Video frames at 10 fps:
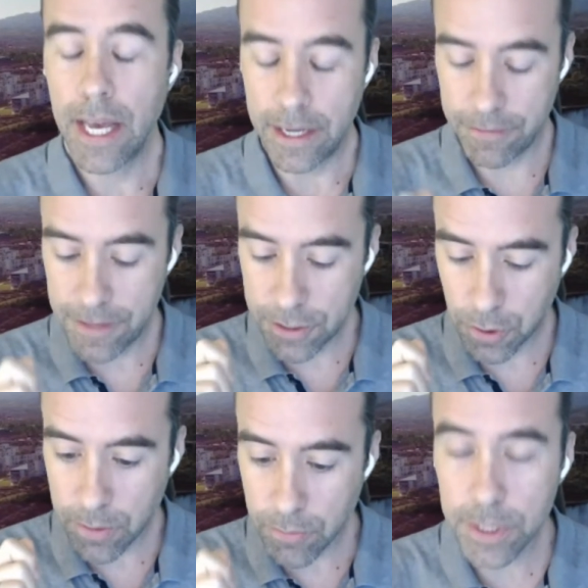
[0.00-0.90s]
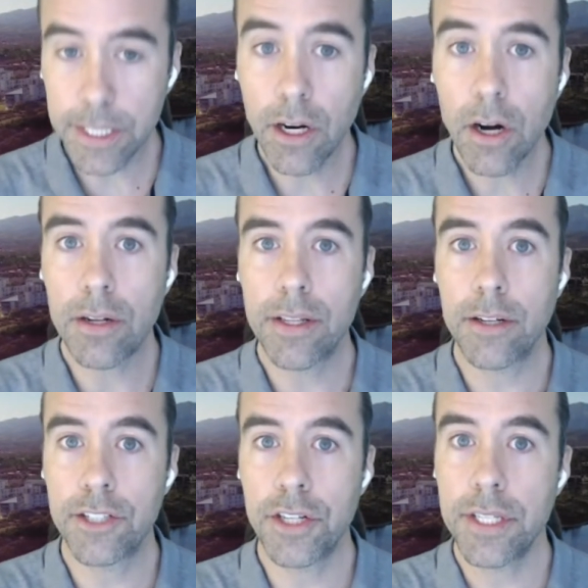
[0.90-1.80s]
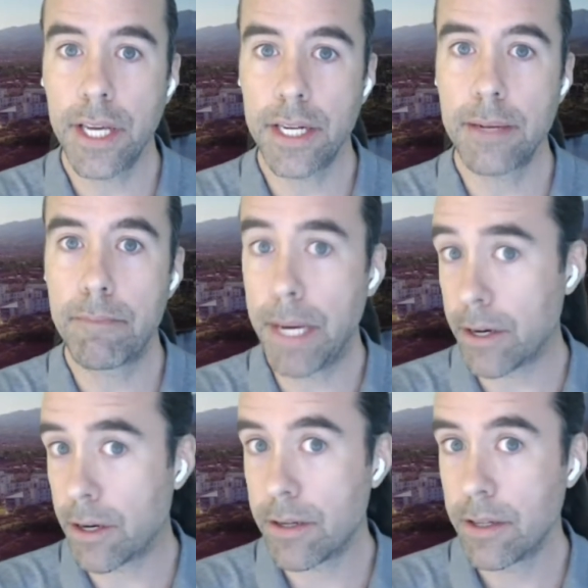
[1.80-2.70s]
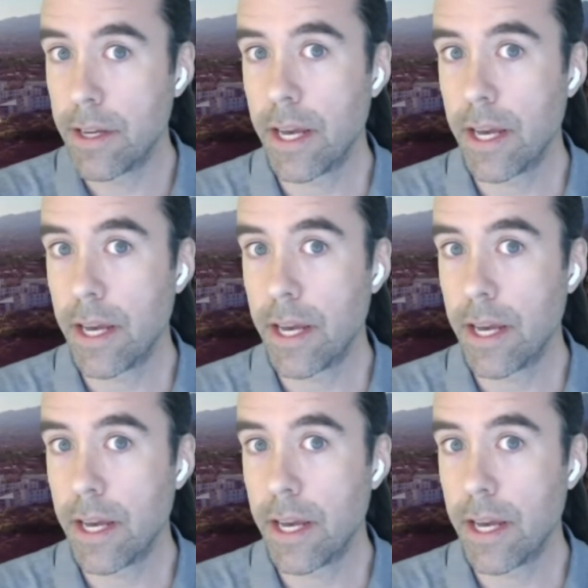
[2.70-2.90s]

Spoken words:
And if they try really hard, they're just getting better